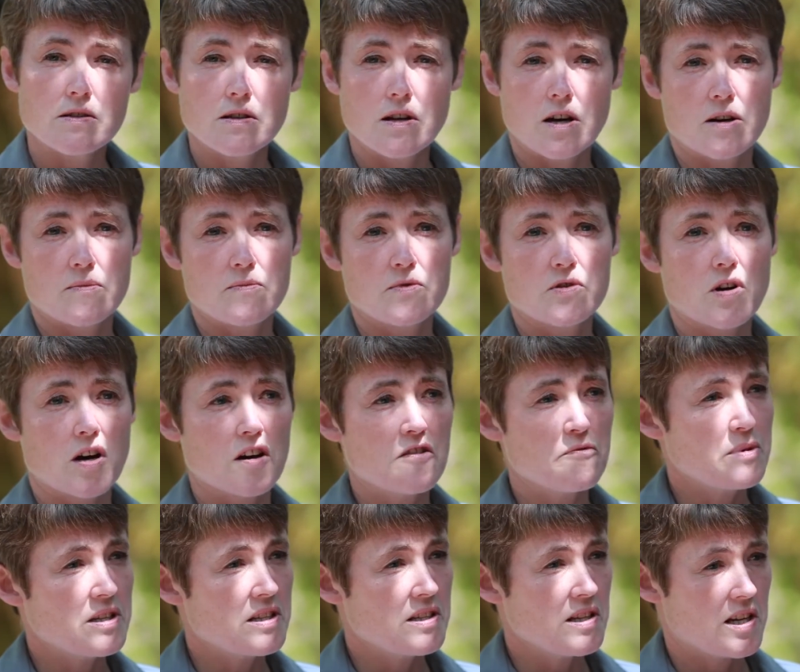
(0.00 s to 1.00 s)
Um, so I've
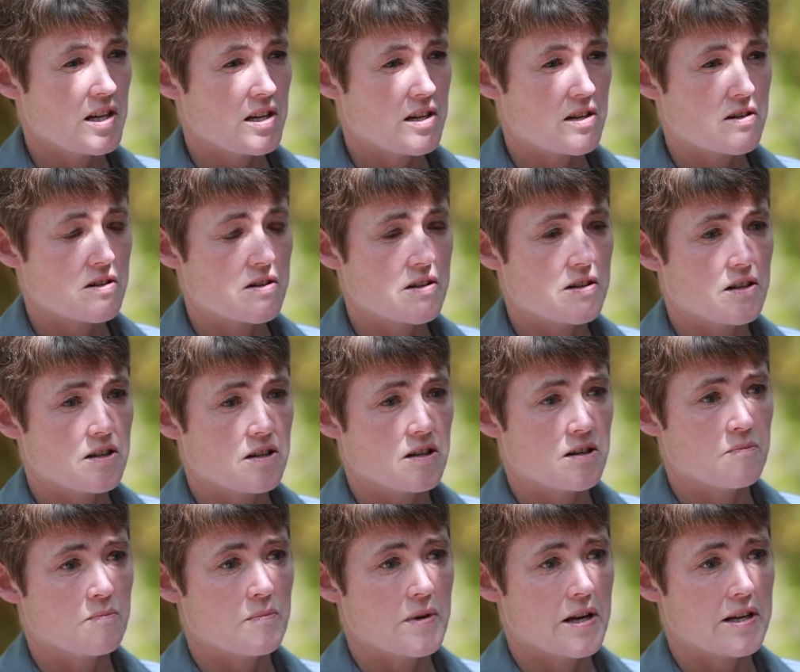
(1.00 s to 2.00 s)
been here
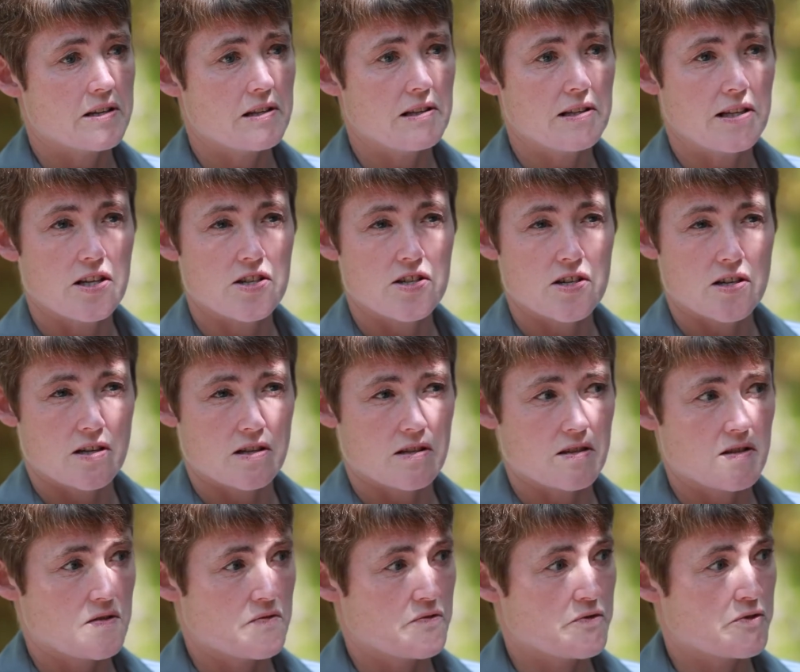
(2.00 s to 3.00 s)
um, at
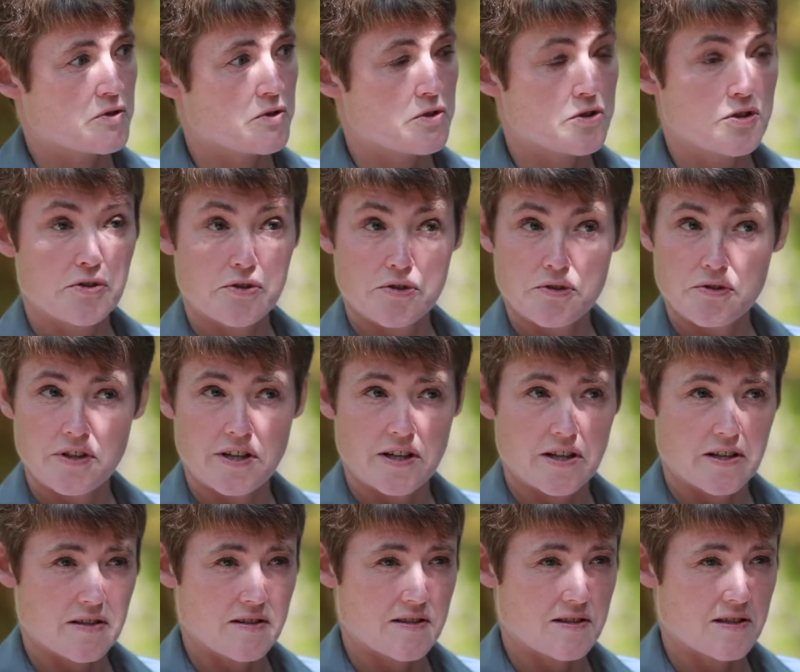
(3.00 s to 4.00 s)
Allegiance for two
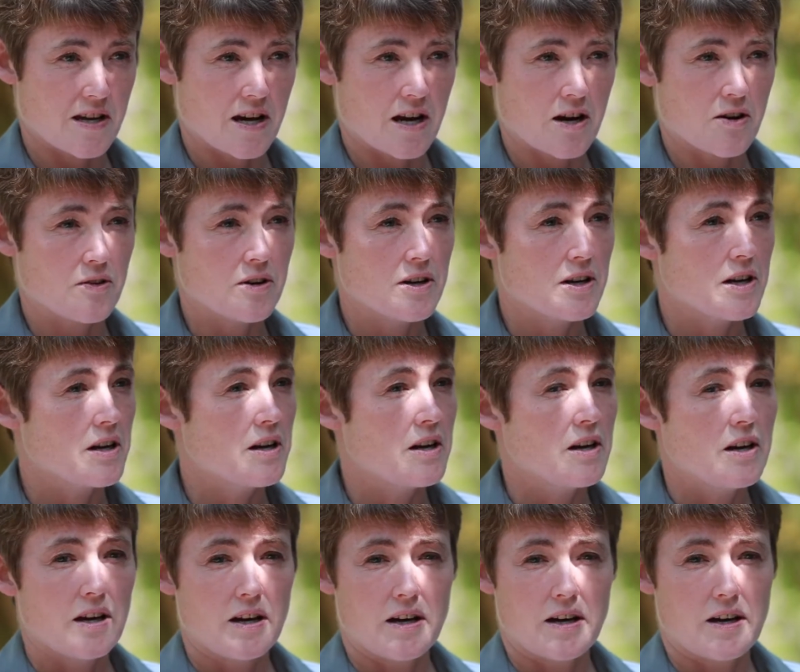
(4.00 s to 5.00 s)
years now.
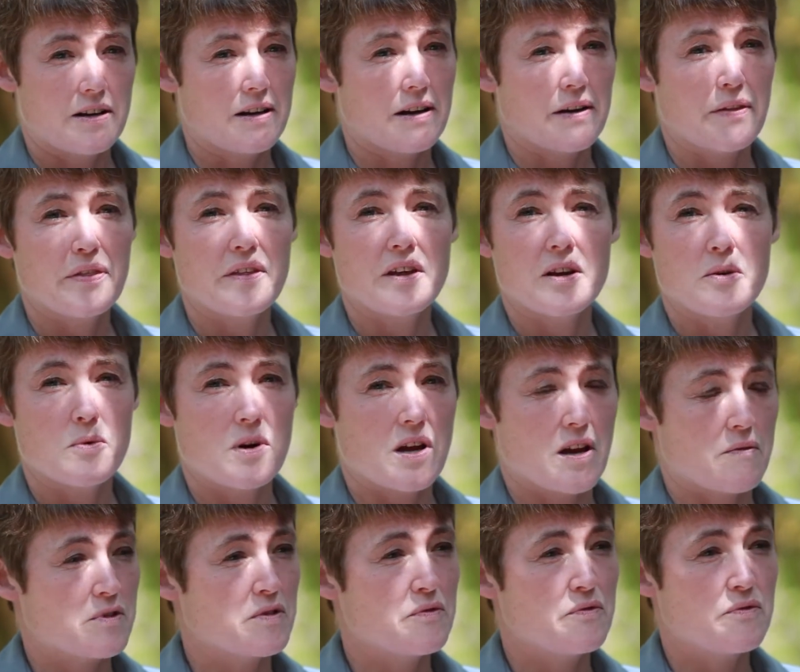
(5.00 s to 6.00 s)
And I think we
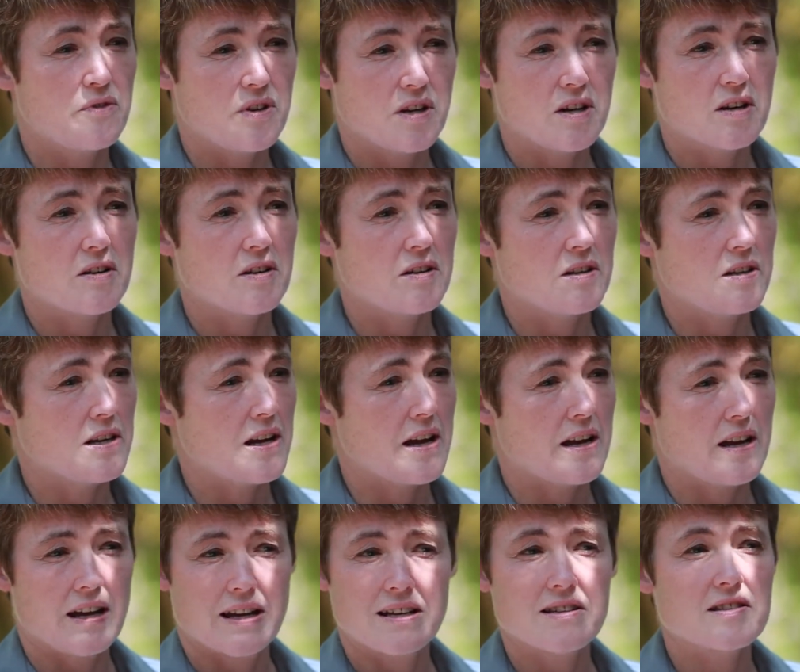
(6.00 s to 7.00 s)
have a very
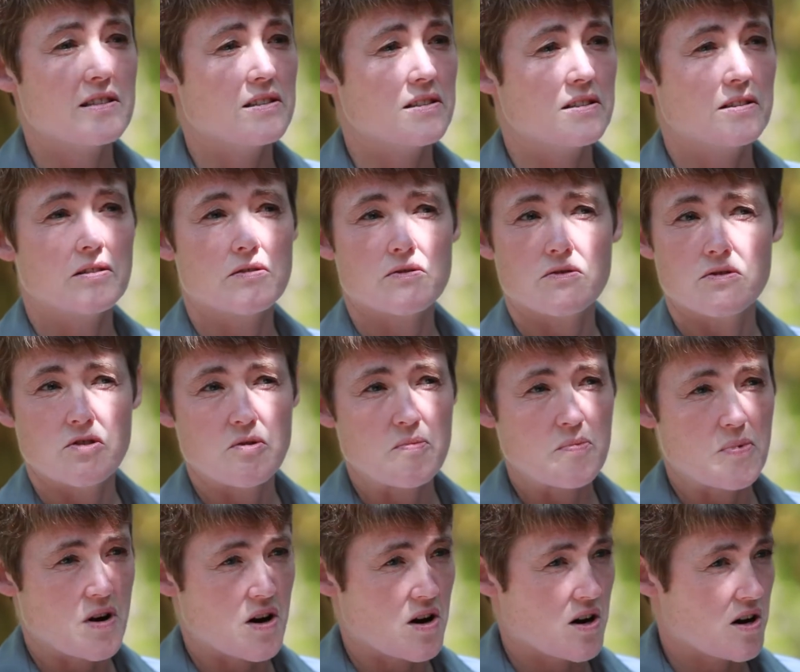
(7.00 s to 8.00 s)
excellent group
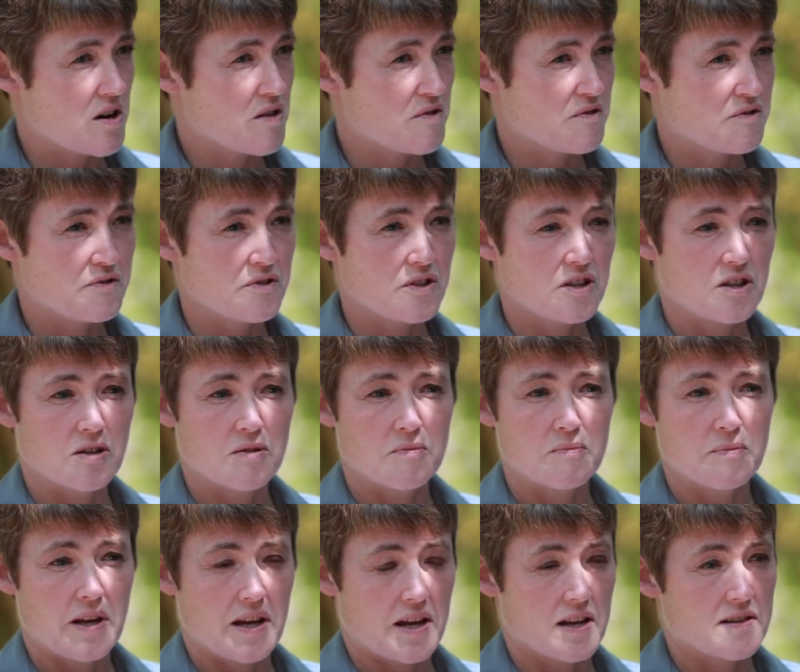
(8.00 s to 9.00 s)
of um,
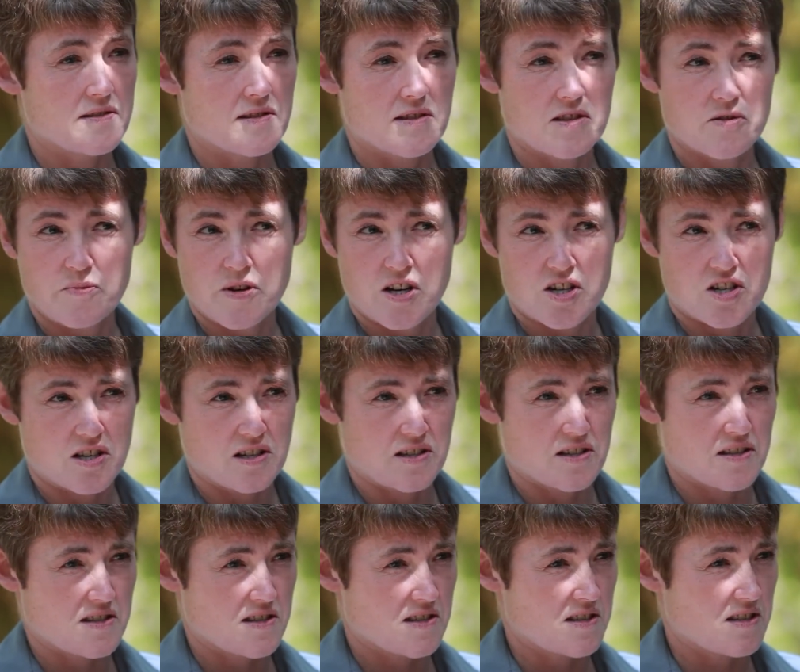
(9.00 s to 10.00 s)
cancer
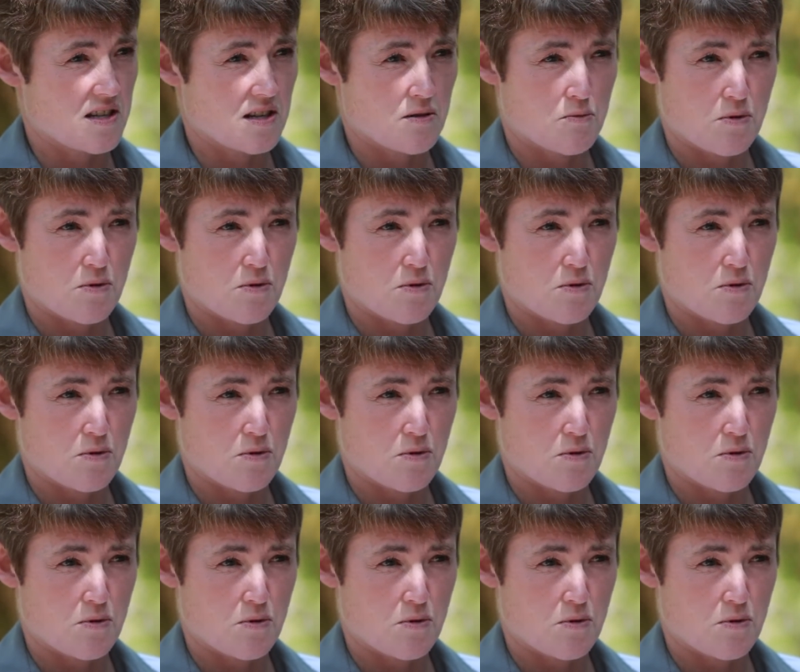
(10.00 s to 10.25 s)
specialists here.